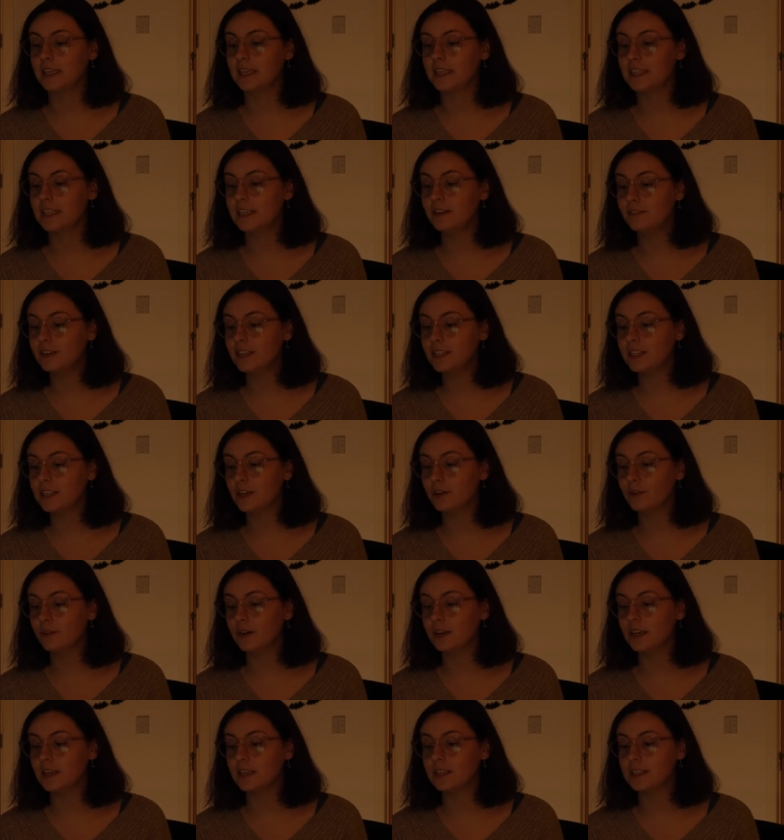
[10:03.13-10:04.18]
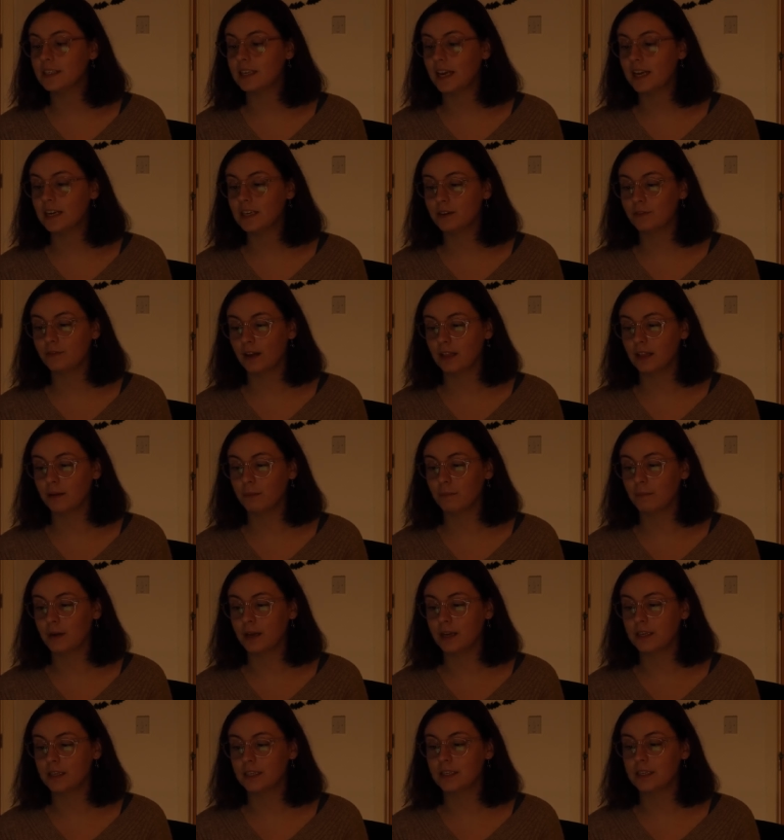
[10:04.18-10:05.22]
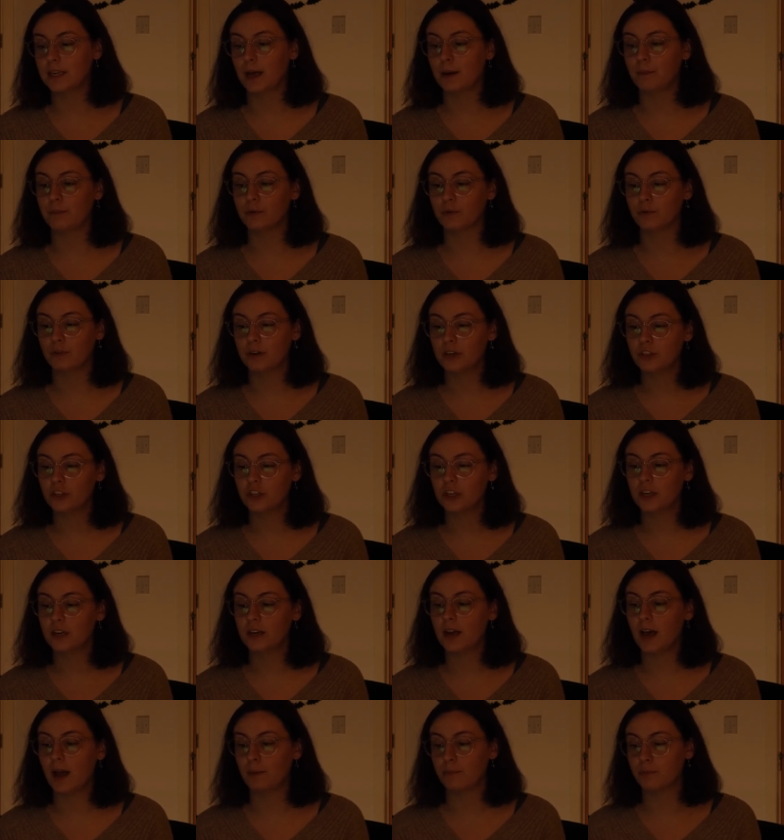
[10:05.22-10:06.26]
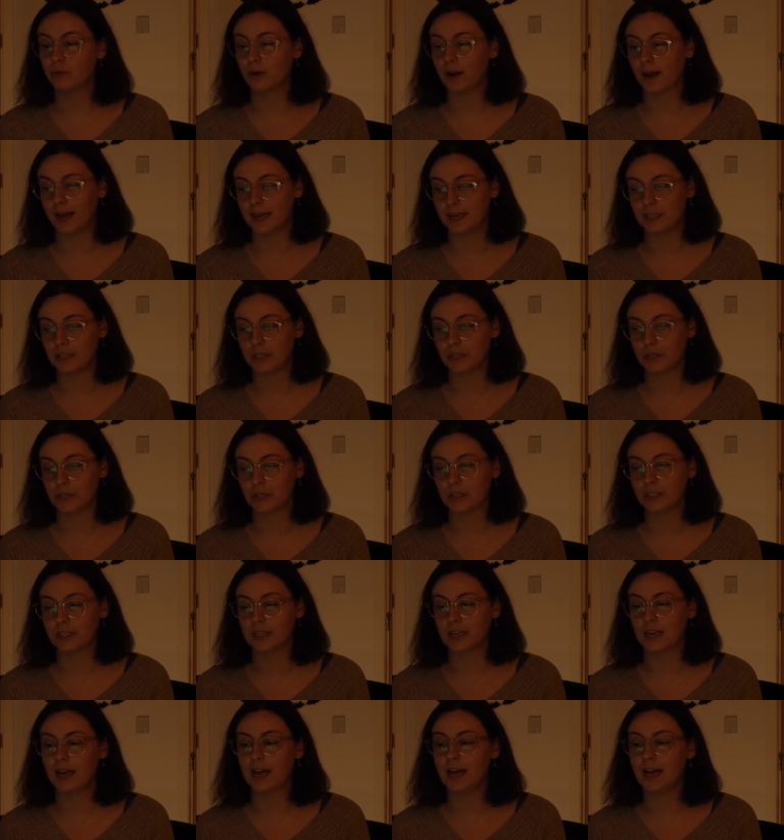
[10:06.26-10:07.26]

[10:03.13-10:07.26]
The TV series in development, Apparition Apprehenders,